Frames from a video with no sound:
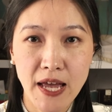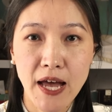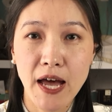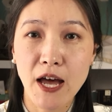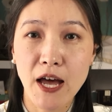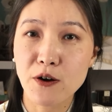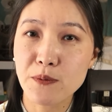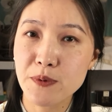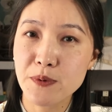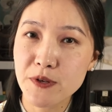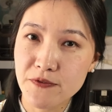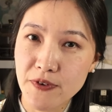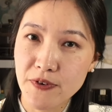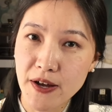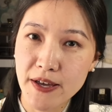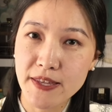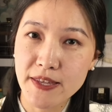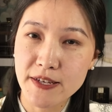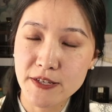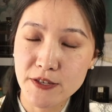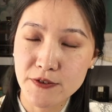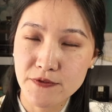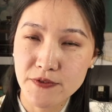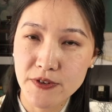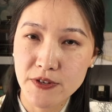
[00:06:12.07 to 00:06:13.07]
I hope you find
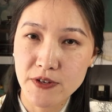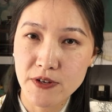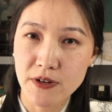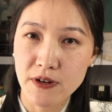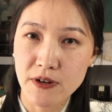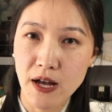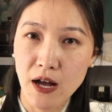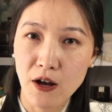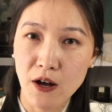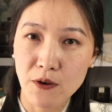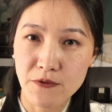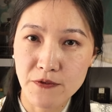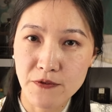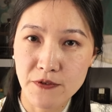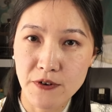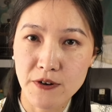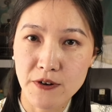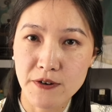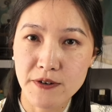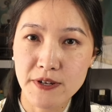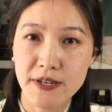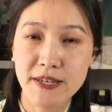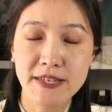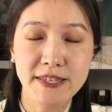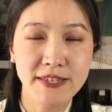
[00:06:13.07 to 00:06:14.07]
this video
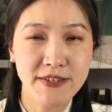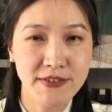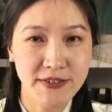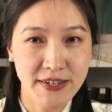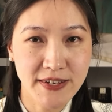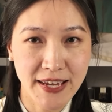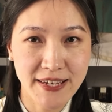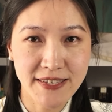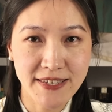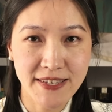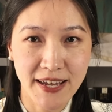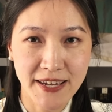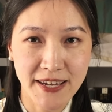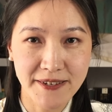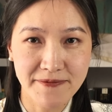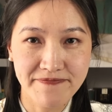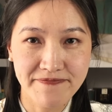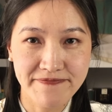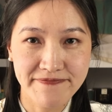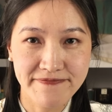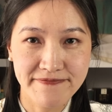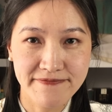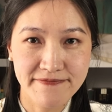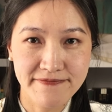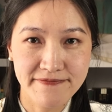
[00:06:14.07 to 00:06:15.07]
helpful. See you next
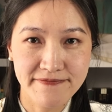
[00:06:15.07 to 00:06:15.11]
time.